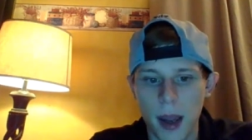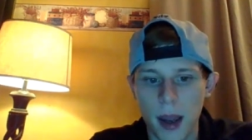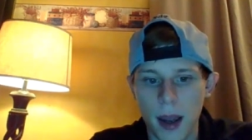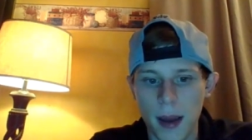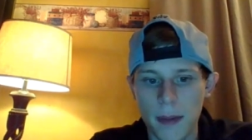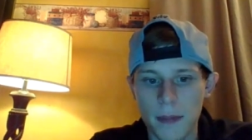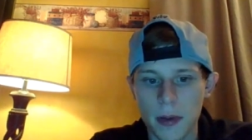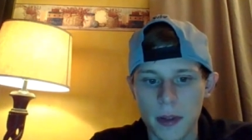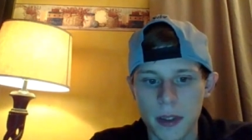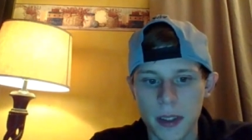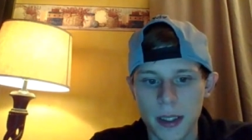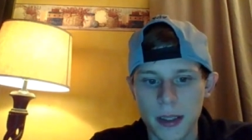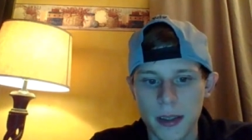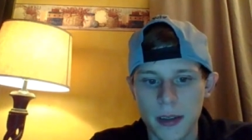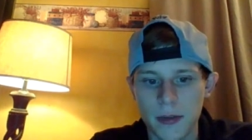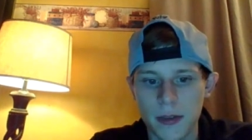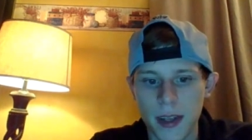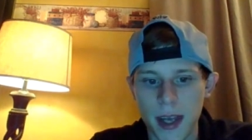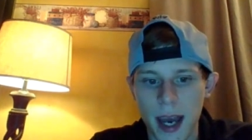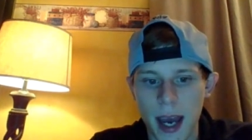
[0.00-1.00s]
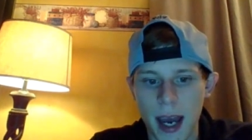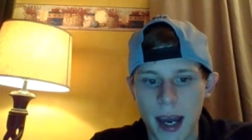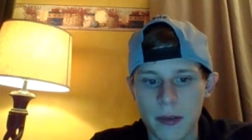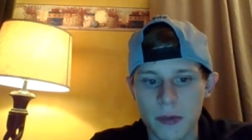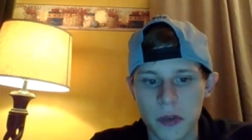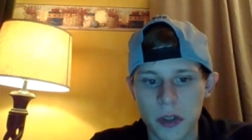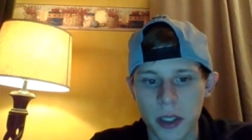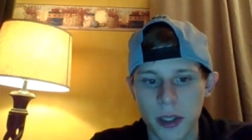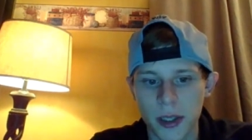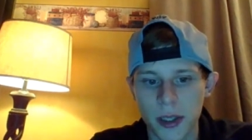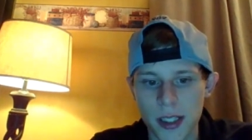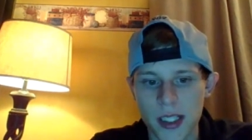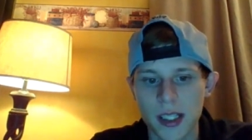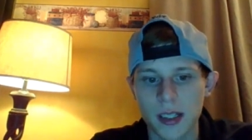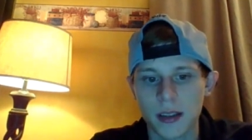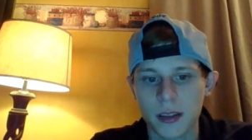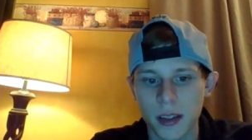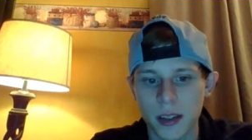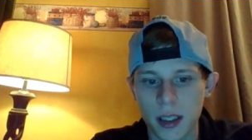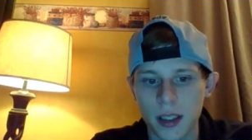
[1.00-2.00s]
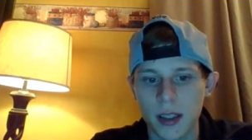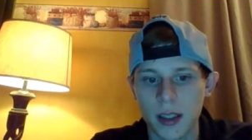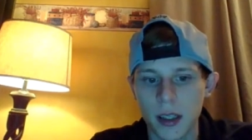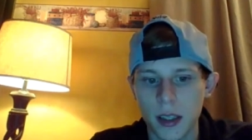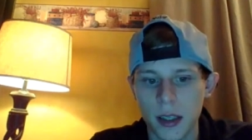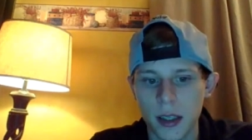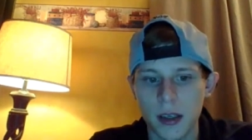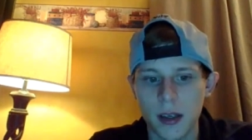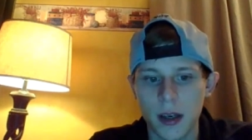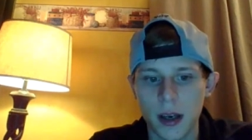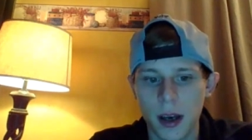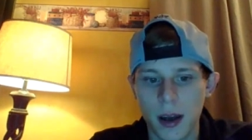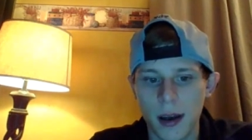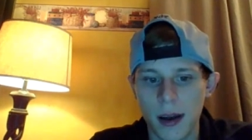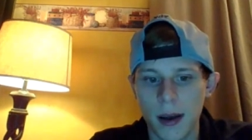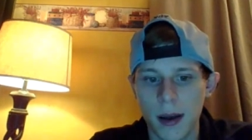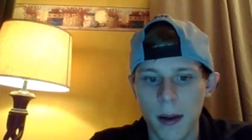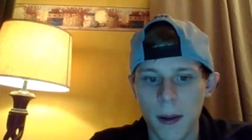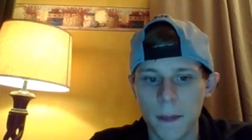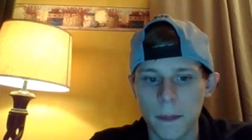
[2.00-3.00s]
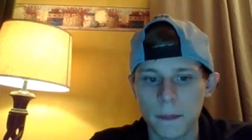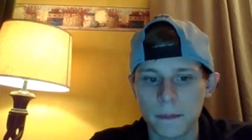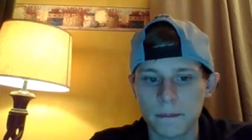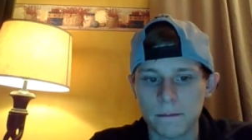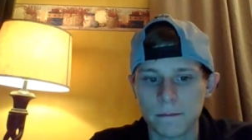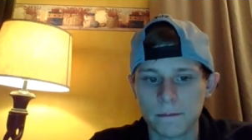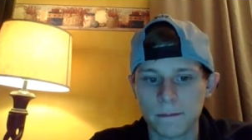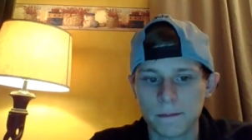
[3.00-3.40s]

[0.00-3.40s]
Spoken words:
I believe that realistically, um,